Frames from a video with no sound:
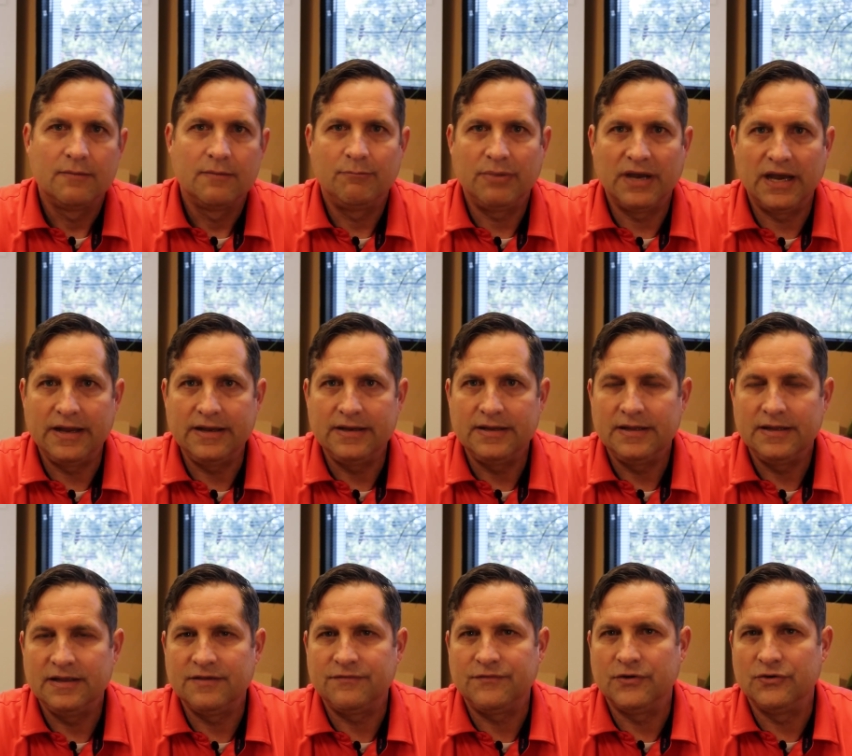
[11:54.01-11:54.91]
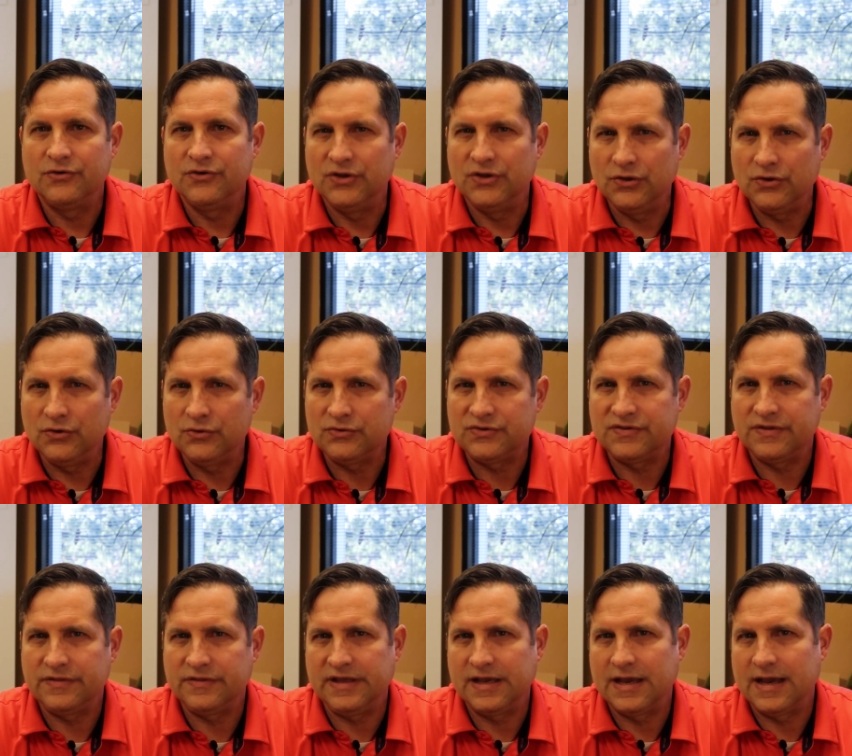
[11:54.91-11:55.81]
But if you're new
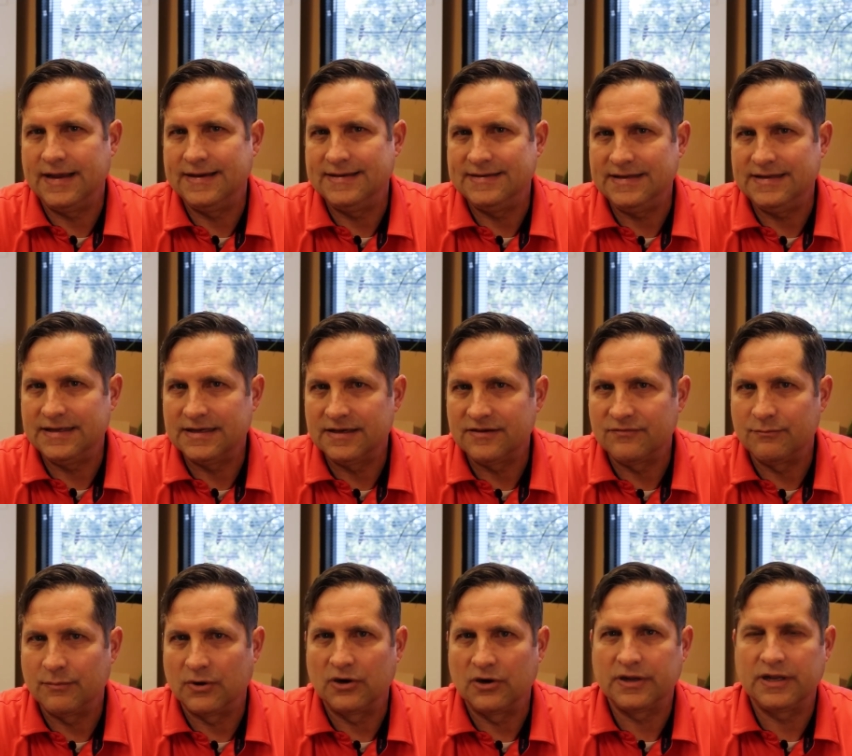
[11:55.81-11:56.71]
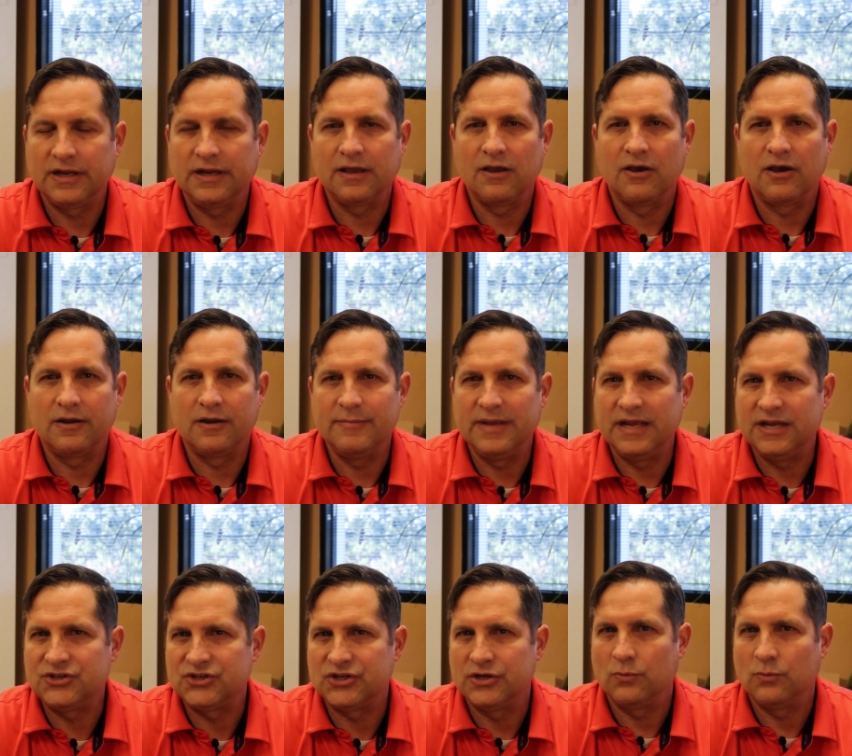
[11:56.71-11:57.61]
to the idea of marketing
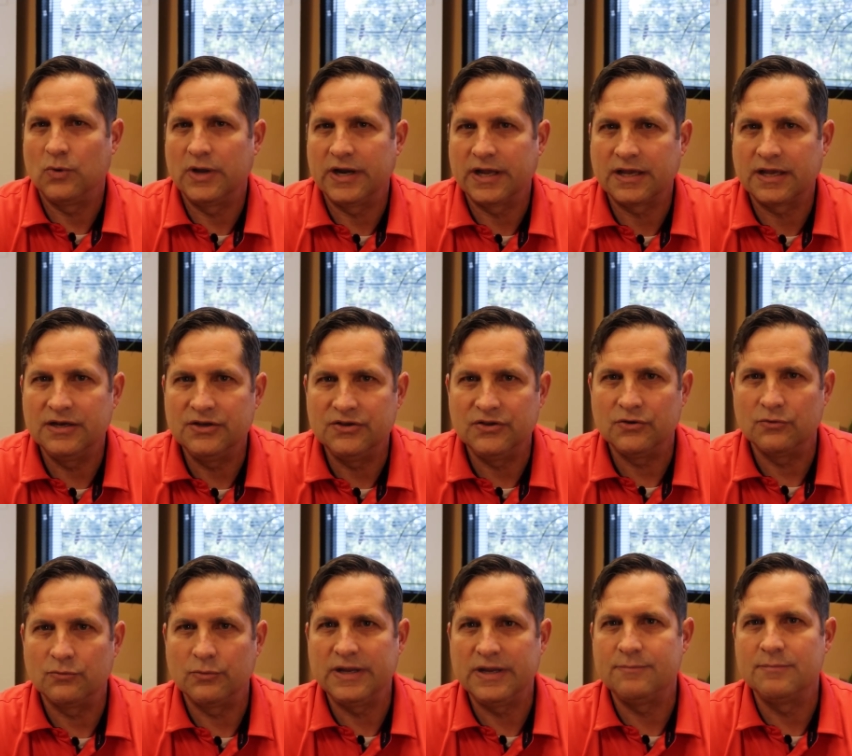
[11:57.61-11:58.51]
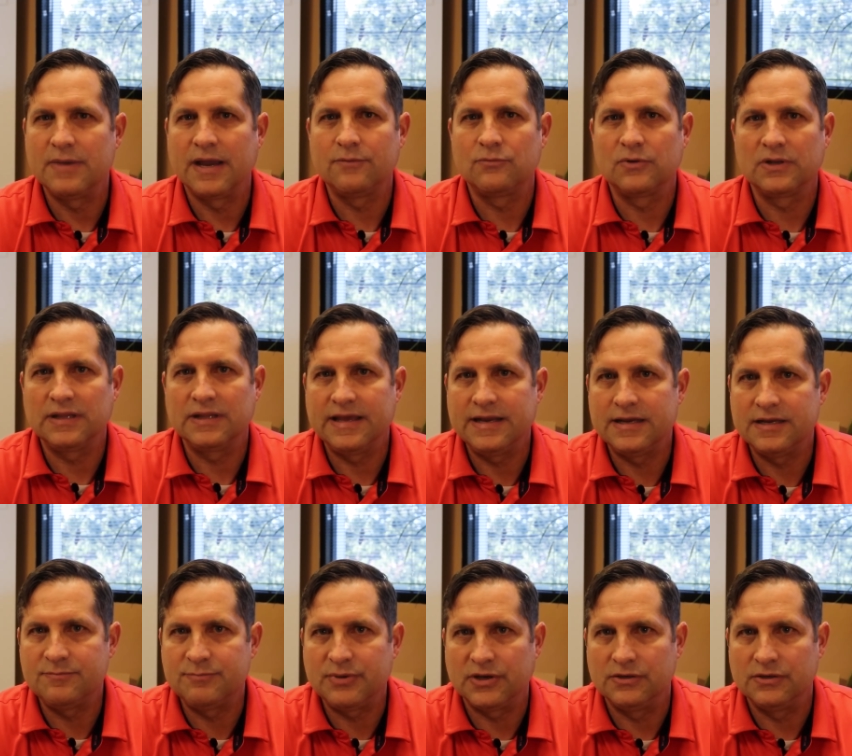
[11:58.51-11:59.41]
automation and what it can do, read my
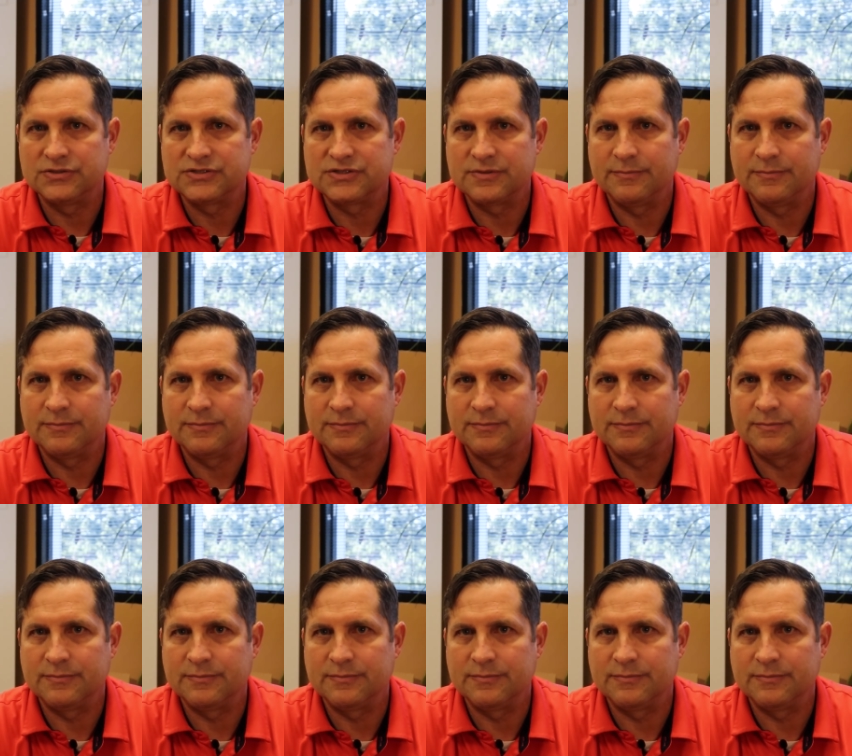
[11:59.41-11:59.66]
related post